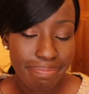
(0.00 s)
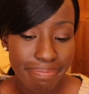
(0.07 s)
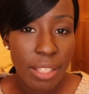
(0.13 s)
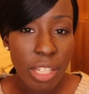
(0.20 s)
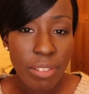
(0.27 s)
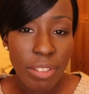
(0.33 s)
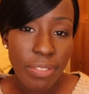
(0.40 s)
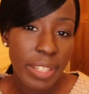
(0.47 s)

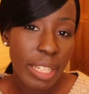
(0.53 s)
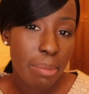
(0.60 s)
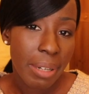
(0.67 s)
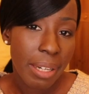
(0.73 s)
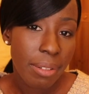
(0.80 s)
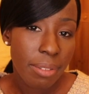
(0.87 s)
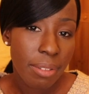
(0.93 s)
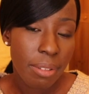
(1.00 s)
The other thing
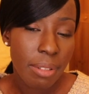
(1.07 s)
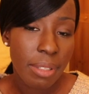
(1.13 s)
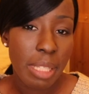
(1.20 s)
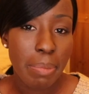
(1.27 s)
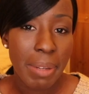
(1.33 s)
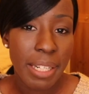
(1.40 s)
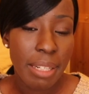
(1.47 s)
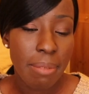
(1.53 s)
about
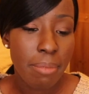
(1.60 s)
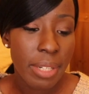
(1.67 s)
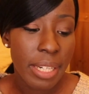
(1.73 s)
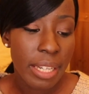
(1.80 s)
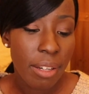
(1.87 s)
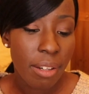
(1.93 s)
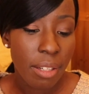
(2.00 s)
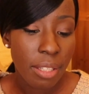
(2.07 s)
spending
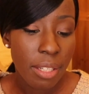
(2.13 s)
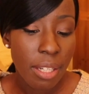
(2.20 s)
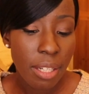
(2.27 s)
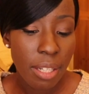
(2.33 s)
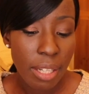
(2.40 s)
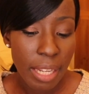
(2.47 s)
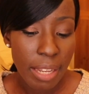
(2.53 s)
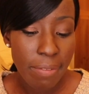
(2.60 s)
money on
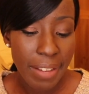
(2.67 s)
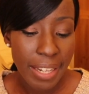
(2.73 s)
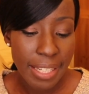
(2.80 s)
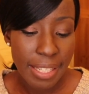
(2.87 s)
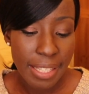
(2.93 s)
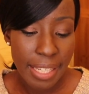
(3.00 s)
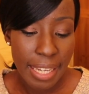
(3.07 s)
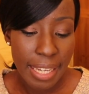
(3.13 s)

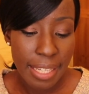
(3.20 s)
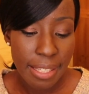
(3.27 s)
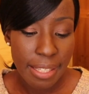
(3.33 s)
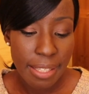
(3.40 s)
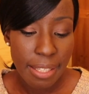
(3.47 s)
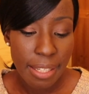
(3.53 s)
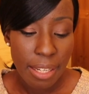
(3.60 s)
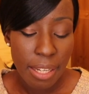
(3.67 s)
events
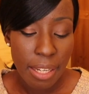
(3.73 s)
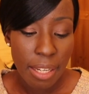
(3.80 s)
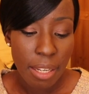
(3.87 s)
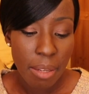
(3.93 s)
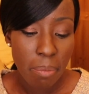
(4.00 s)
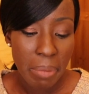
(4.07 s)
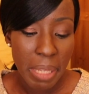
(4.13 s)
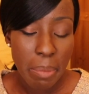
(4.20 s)
is
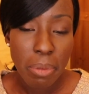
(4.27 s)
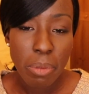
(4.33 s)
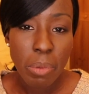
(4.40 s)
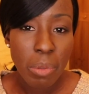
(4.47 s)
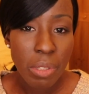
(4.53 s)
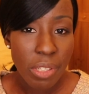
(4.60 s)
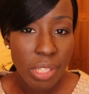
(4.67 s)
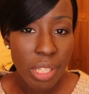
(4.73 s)
people
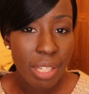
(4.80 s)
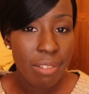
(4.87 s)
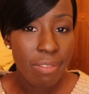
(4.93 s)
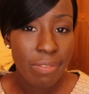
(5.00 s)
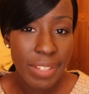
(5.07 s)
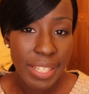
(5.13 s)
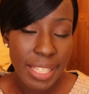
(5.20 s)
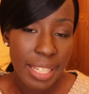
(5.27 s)
want to go and
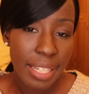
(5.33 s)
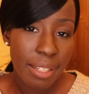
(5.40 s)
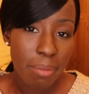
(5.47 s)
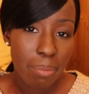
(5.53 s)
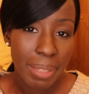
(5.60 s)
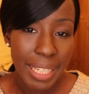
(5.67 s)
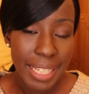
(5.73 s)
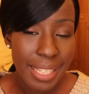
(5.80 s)
visit
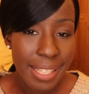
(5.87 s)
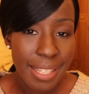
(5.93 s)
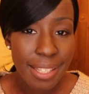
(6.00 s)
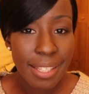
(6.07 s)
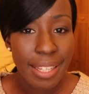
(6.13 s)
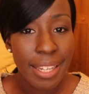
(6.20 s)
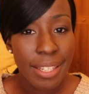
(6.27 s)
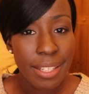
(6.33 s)

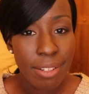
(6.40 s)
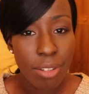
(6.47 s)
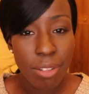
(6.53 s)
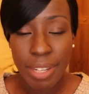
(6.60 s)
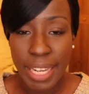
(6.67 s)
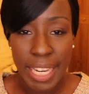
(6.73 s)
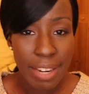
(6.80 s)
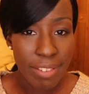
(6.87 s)
places in
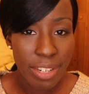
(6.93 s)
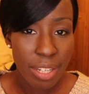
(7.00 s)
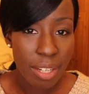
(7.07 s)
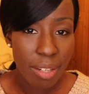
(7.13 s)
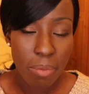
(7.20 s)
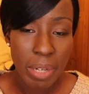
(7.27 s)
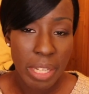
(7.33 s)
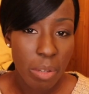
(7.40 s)
your
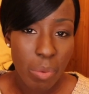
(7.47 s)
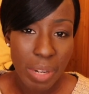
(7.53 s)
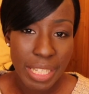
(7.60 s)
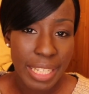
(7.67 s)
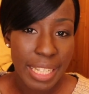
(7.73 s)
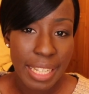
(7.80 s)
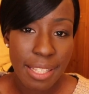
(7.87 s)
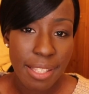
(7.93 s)
area where your
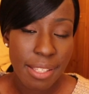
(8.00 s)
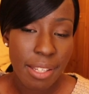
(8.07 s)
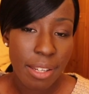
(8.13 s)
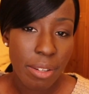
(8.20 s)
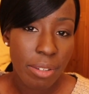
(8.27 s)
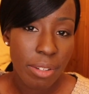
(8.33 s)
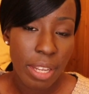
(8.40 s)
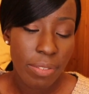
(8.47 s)
wedding is.
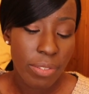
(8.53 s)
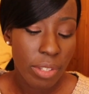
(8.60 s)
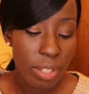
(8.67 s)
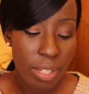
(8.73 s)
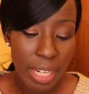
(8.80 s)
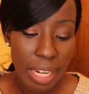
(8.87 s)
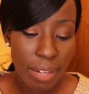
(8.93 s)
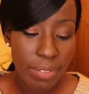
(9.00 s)
So if you're
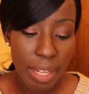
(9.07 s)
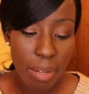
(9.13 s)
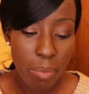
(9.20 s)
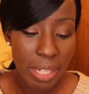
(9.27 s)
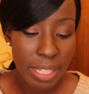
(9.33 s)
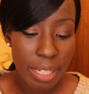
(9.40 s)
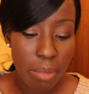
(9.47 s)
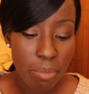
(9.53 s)
going to have that
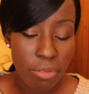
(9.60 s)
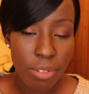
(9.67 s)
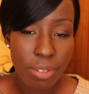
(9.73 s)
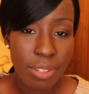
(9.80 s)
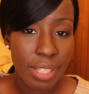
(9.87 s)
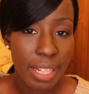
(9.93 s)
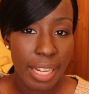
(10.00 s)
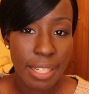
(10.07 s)
wedding
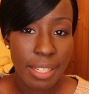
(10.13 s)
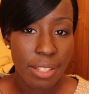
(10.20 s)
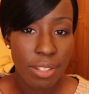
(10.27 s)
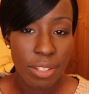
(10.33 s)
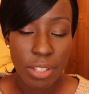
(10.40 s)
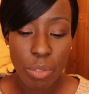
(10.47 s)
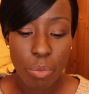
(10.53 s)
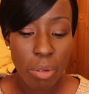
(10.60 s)
abroad and
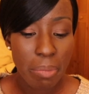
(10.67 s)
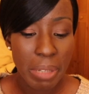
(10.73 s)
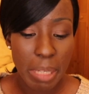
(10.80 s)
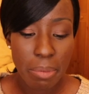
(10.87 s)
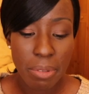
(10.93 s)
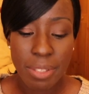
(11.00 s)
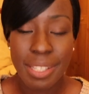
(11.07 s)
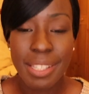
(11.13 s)
you want
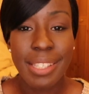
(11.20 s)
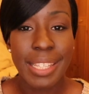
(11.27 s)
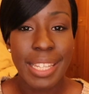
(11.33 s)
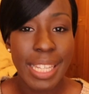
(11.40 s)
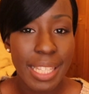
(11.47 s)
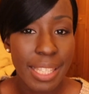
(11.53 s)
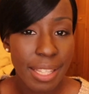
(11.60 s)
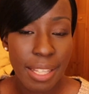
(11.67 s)
people to
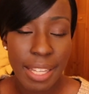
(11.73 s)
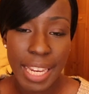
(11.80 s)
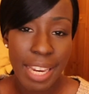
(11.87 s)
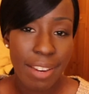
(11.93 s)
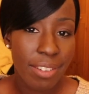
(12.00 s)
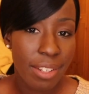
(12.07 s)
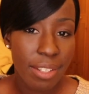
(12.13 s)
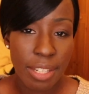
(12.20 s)
see the
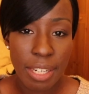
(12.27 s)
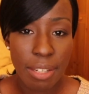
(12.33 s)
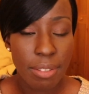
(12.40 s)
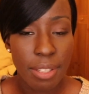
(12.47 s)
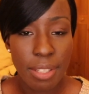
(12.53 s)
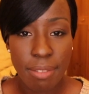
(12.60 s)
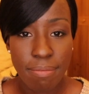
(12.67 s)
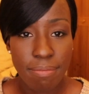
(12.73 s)
area, you know,
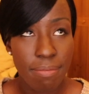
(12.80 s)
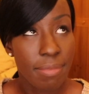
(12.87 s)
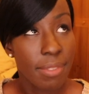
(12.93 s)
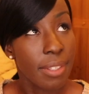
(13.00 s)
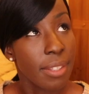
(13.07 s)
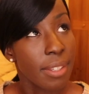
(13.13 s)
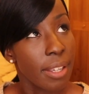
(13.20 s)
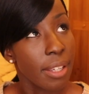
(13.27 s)

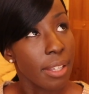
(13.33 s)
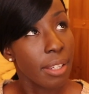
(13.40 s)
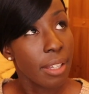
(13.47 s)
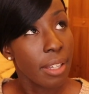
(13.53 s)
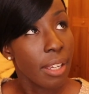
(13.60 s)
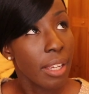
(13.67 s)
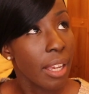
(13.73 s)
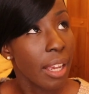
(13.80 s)
the
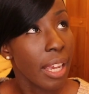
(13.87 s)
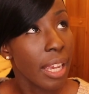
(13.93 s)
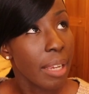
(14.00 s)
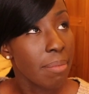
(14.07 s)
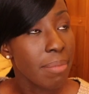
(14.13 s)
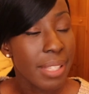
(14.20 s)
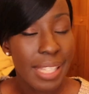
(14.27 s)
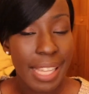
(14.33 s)

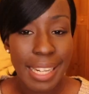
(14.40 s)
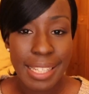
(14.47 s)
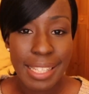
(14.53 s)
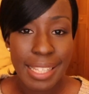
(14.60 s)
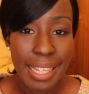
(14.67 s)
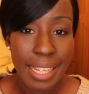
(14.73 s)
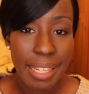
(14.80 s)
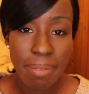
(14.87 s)

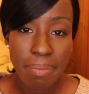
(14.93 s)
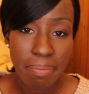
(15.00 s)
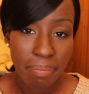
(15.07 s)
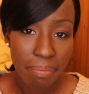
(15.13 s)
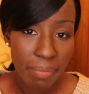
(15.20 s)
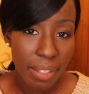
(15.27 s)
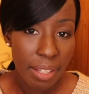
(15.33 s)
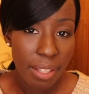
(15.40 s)
sightsee,
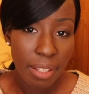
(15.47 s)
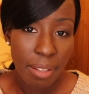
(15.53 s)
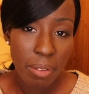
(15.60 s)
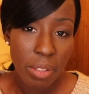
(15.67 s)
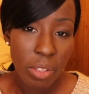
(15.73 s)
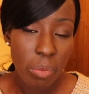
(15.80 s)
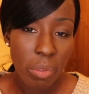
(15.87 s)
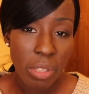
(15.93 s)

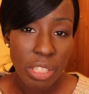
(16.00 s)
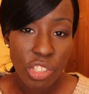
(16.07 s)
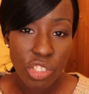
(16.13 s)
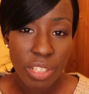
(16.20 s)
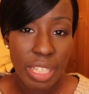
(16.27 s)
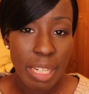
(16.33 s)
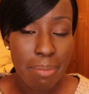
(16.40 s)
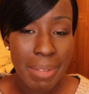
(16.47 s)
you want to
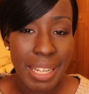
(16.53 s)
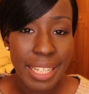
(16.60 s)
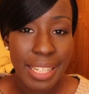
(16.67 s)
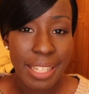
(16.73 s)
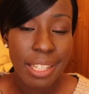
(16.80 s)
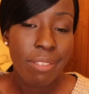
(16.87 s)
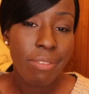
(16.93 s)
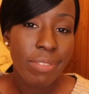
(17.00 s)
try and make
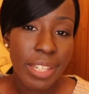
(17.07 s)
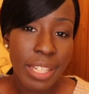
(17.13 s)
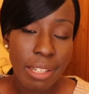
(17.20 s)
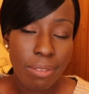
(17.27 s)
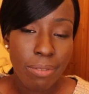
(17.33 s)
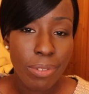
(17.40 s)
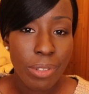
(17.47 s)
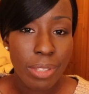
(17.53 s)
it
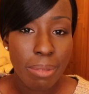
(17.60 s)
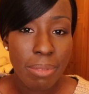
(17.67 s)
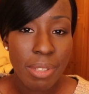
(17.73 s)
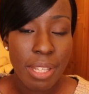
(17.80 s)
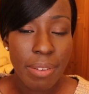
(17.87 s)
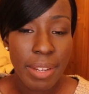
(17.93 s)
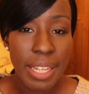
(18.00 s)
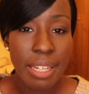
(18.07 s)
convenient for them.
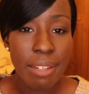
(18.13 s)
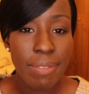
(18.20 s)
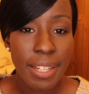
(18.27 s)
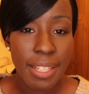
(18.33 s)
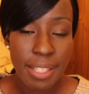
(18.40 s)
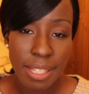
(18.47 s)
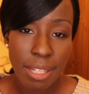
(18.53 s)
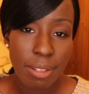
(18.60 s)
So in
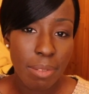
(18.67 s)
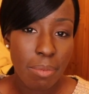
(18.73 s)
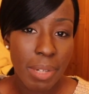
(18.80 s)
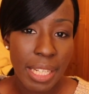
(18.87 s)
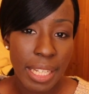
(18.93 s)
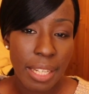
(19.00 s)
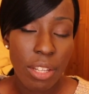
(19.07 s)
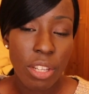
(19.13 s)
advance, tell them
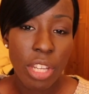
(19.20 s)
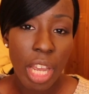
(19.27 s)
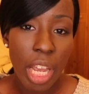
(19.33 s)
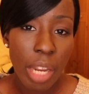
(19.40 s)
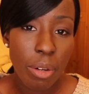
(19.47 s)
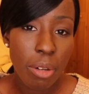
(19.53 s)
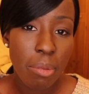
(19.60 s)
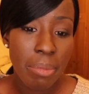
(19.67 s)
where they can
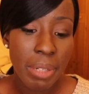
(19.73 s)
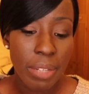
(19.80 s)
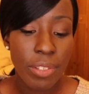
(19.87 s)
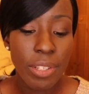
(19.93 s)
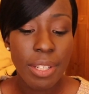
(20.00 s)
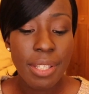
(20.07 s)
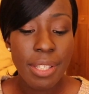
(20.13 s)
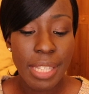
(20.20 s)
go. But if
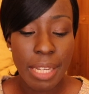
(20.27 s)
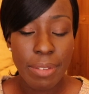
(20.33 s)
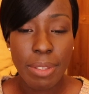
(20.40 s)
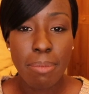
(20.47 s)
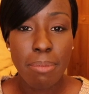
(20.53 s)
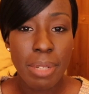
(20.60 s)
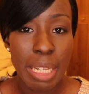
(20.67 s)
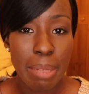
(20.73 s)
you can save
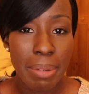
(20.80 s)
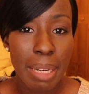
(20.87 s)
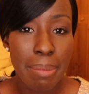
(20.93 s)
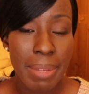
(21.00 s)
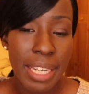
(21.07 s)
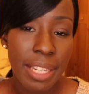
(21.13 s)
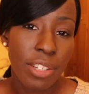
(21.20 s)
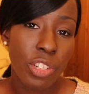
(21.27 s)
them money by
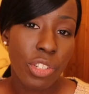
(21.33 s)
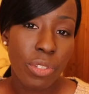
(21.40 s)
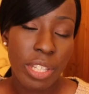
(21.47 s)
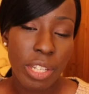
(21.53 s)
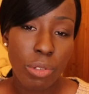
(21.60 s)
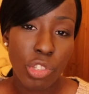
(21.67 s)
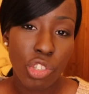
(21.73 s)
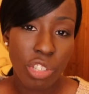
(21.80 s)
making sure
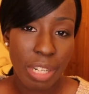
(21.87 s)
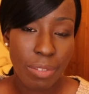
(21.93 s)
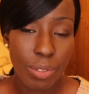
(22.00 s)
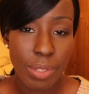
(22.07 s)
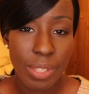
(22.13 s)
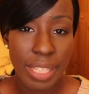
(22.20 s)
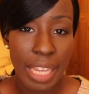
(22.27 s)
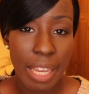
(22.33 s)
they all
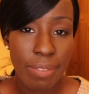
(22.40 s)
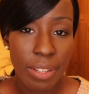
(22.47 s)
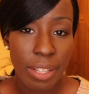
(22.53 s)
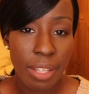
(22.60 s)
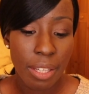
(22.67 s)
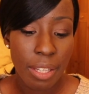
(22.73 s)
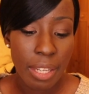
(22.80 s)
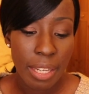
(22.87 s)
travel
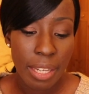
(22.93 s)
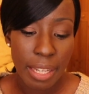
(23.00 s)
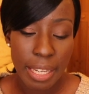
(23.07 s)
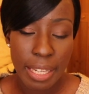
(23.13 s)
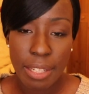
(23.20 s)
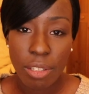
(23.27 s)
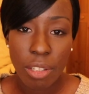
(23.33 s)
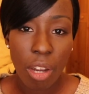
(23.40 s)
together
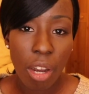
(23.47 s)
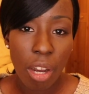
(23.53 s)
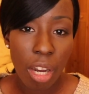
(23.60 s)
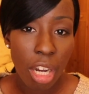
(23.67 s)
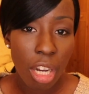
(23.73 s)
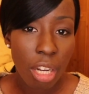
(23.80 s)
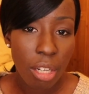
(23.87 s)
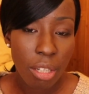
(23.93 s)
in a
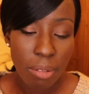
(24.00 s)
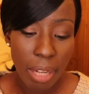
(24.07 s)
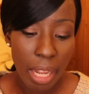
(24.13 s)
car,